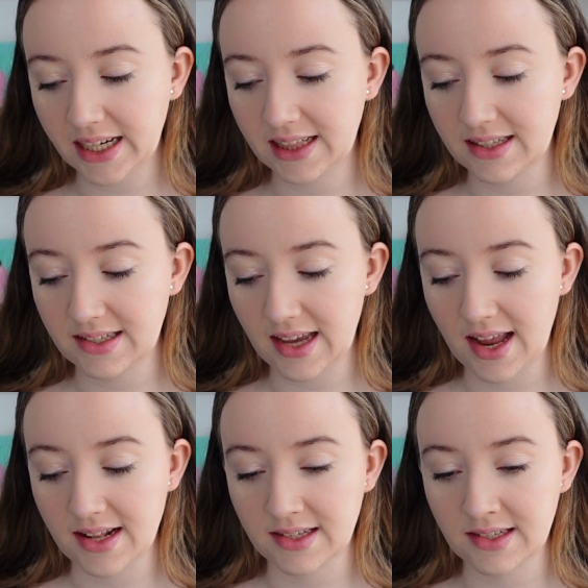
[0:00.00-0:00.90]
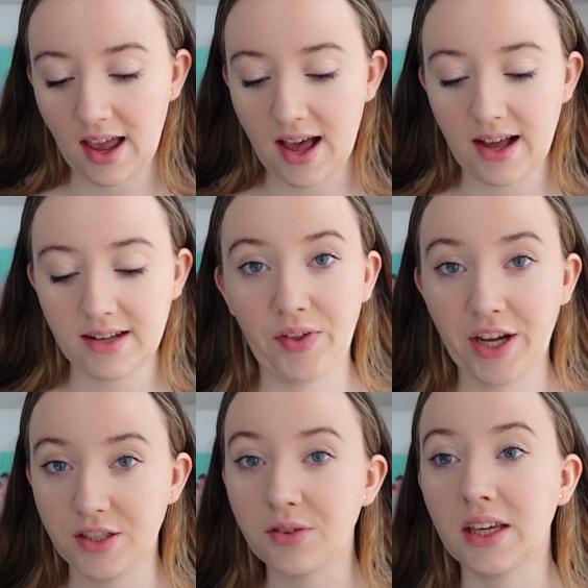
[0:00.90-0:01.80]
in the sense that
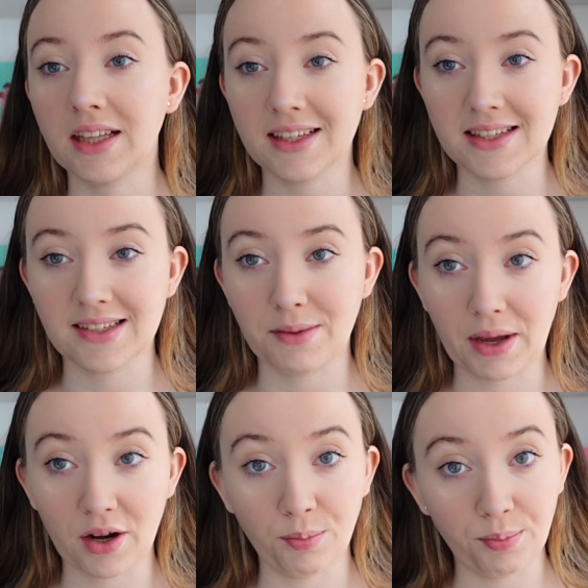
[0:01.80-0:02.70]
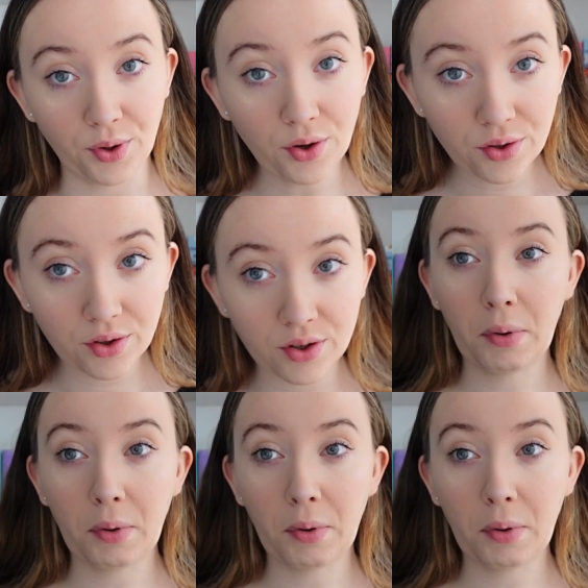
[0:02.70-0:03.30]
I do think this is a better book,